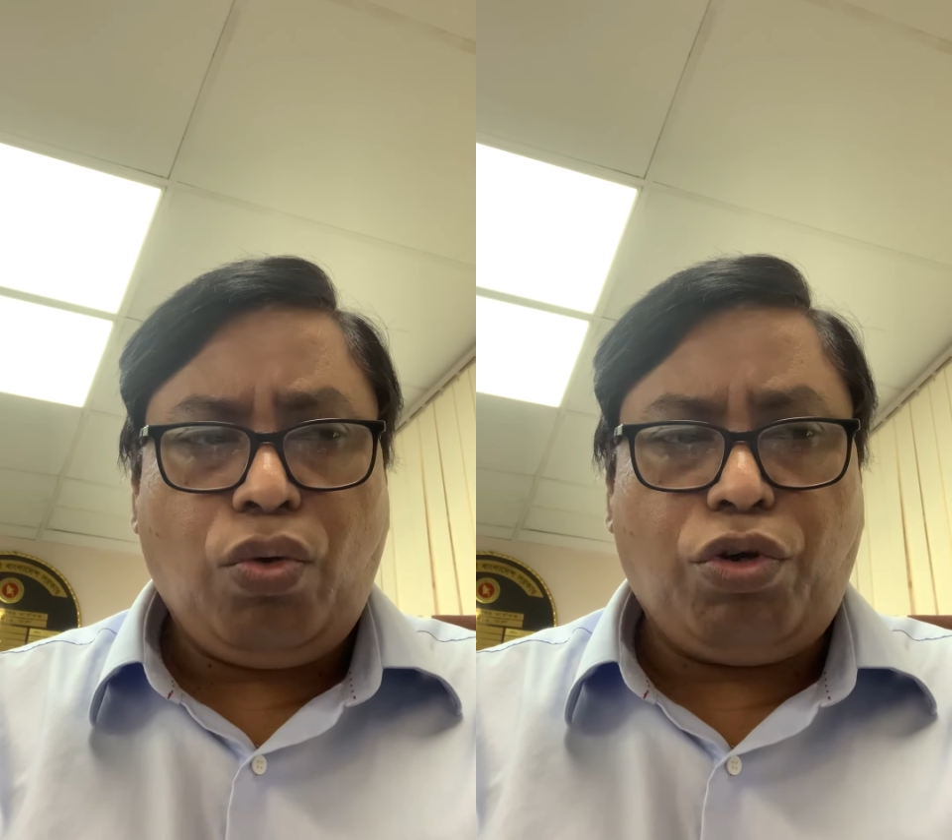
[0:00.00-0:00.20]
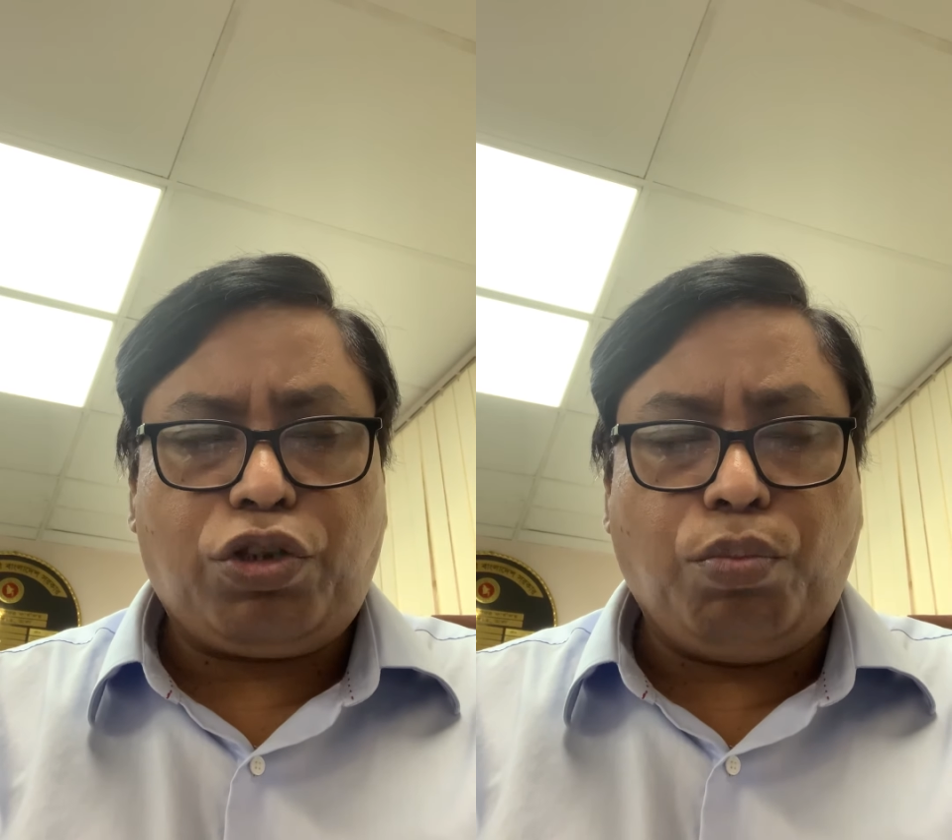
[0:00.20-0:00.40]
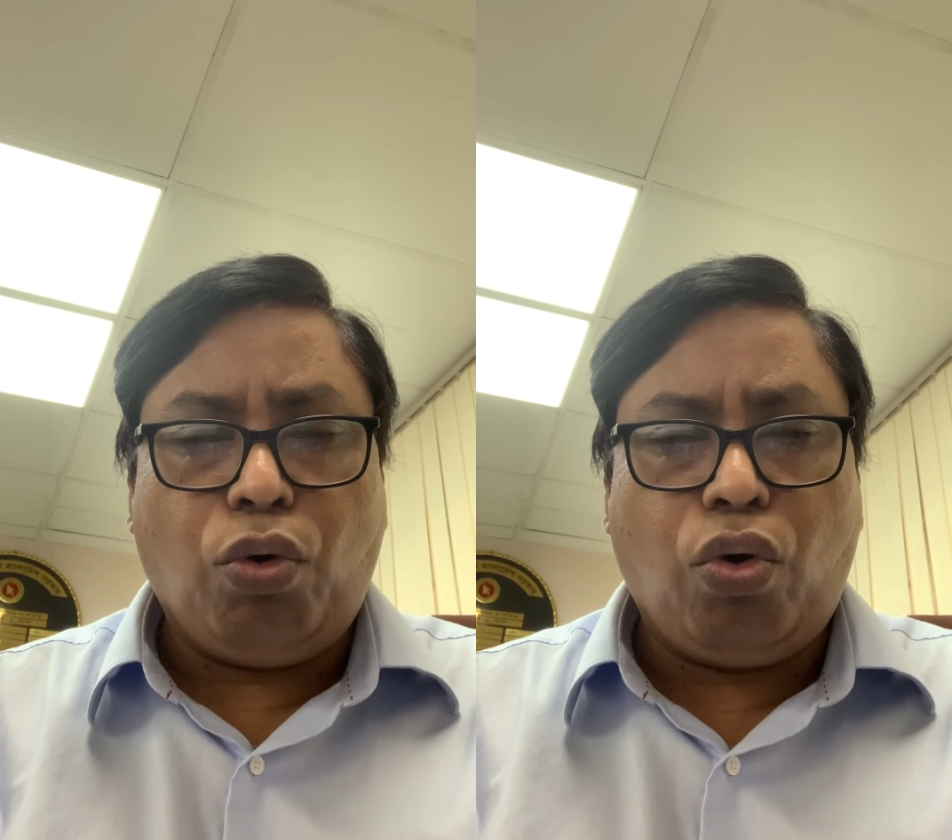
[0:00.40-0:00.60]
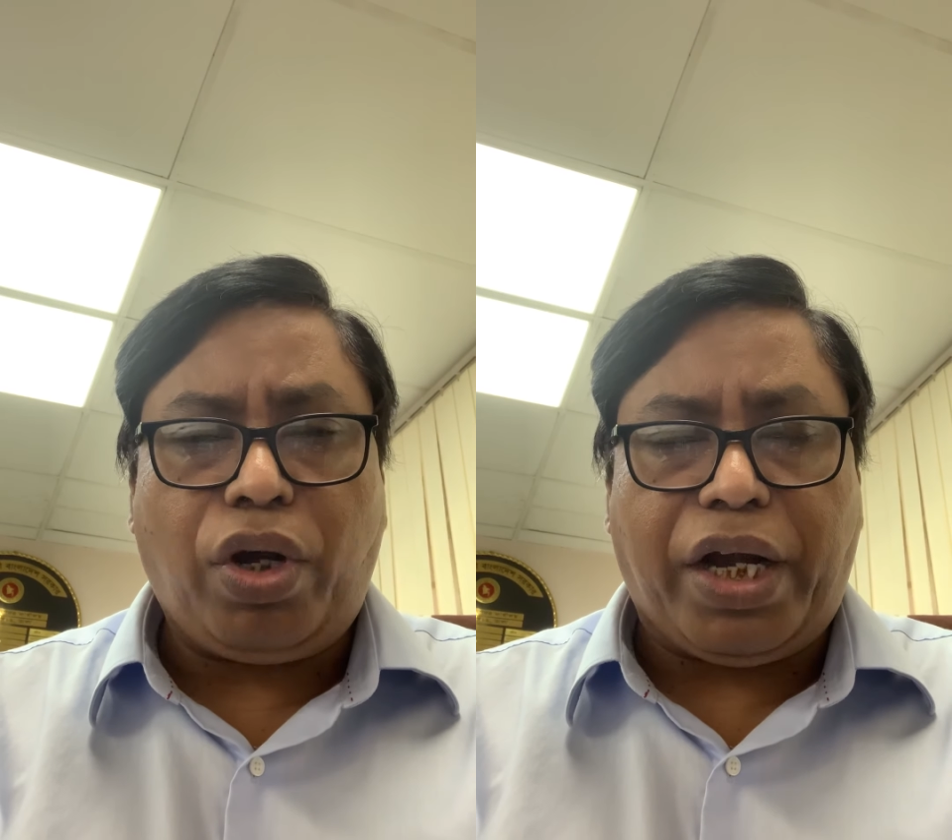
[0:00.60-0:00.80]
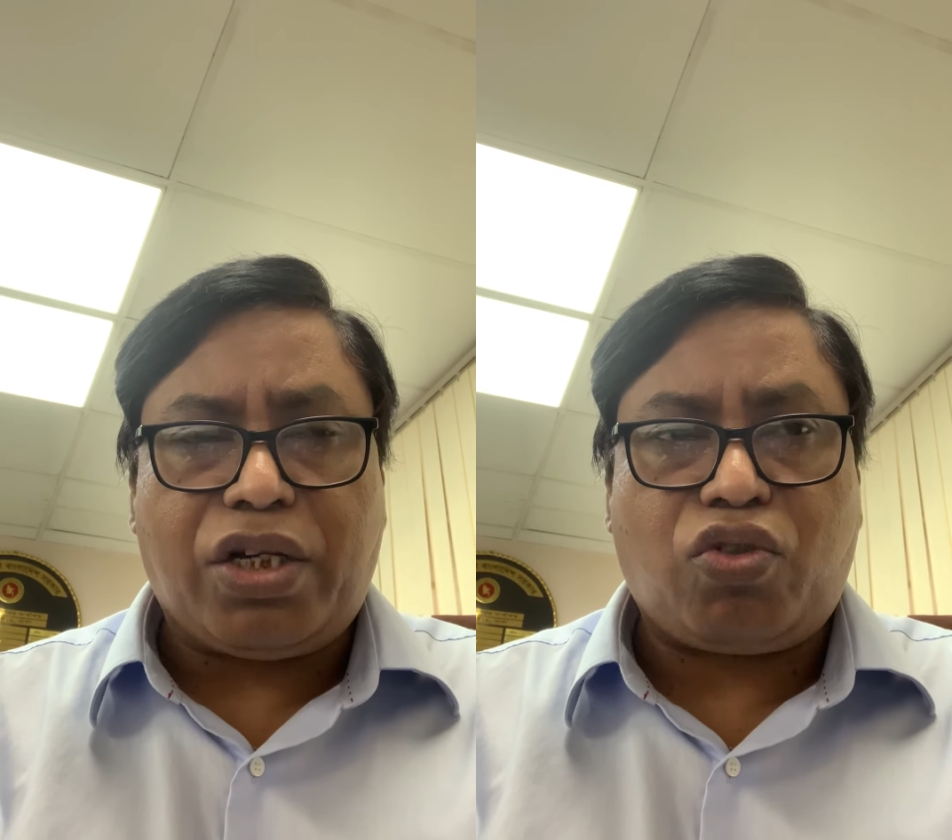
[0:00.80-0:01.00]
with more
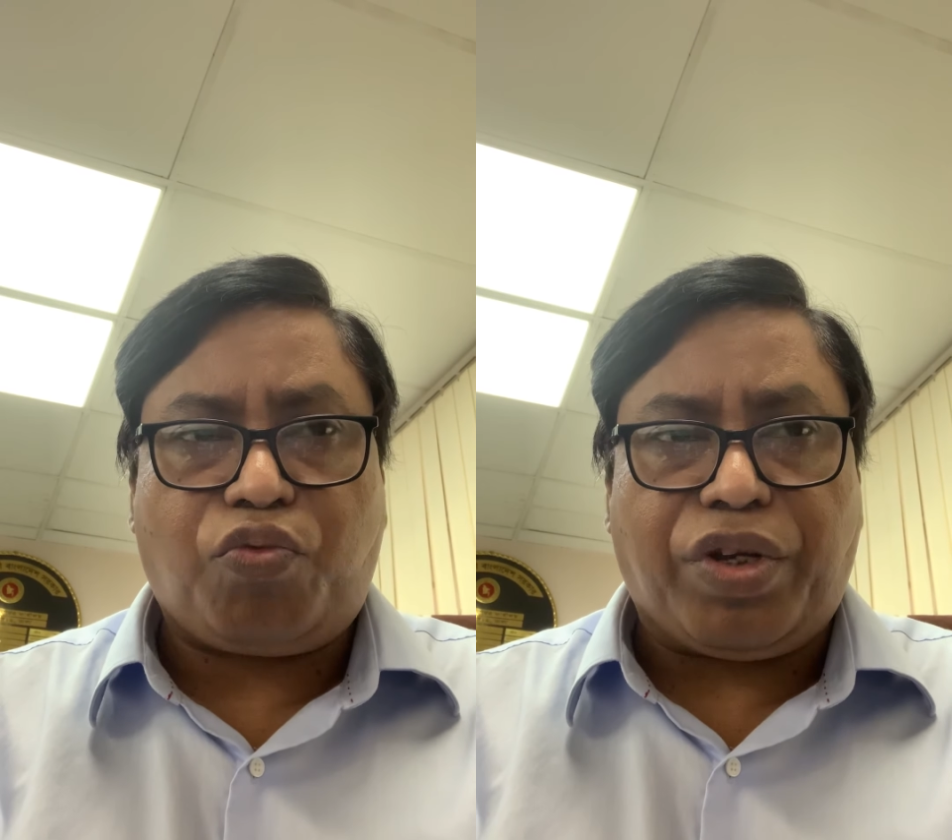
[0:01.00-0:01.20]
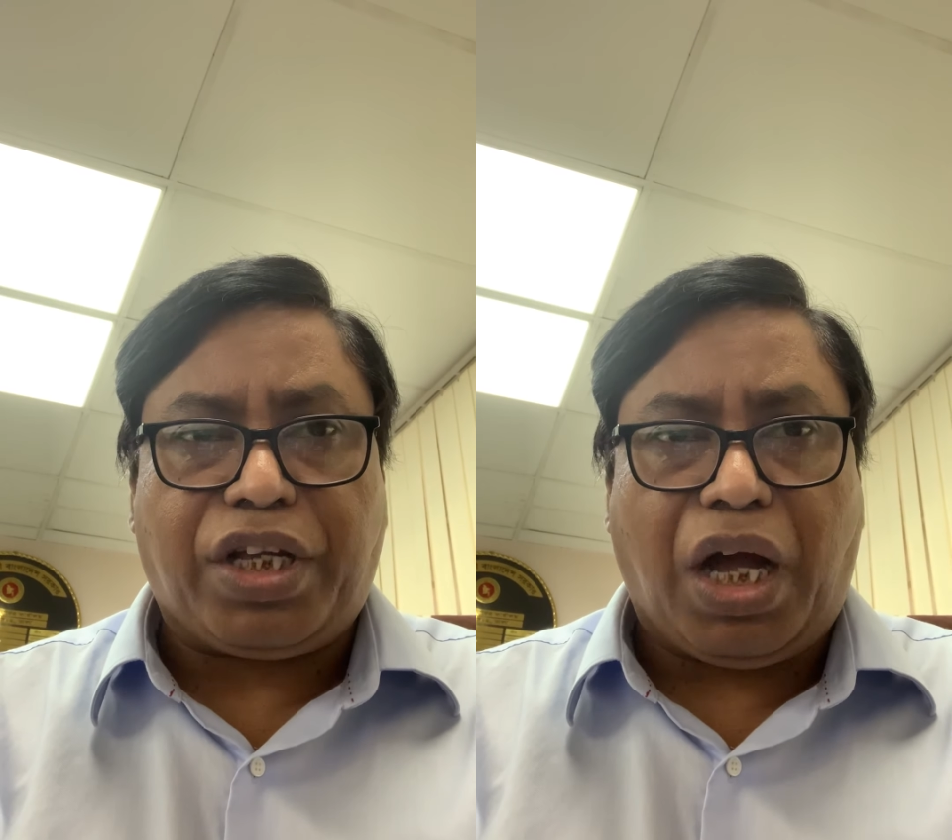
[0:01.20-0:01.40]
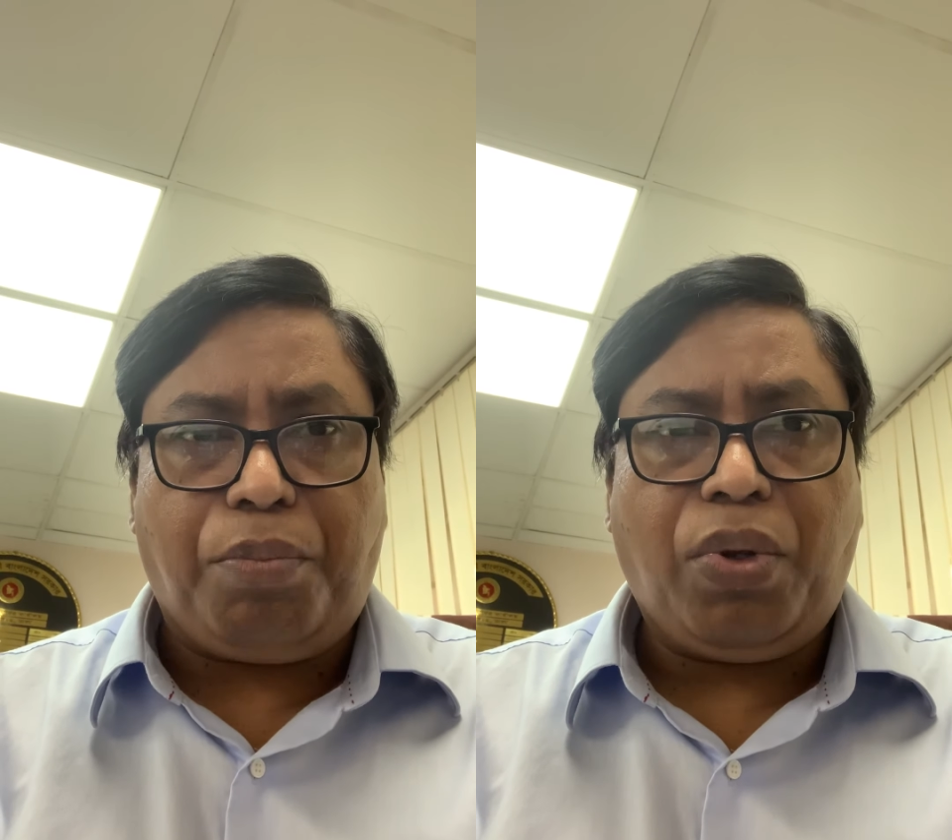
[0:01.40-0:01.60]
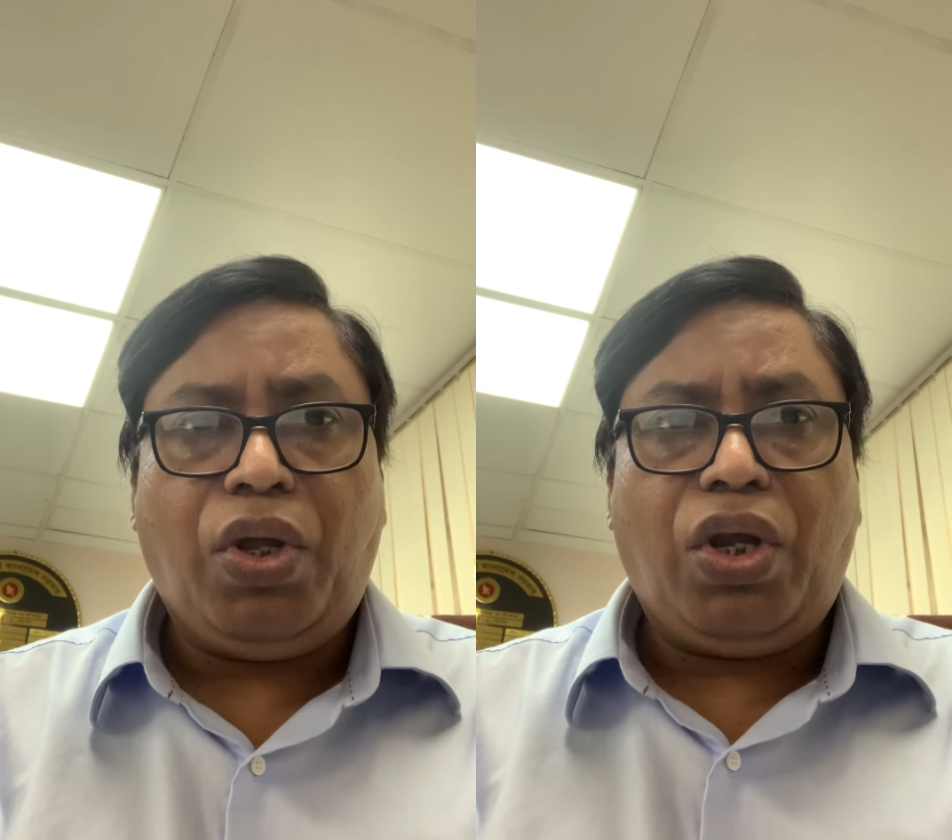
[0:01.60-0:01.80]
heads of income,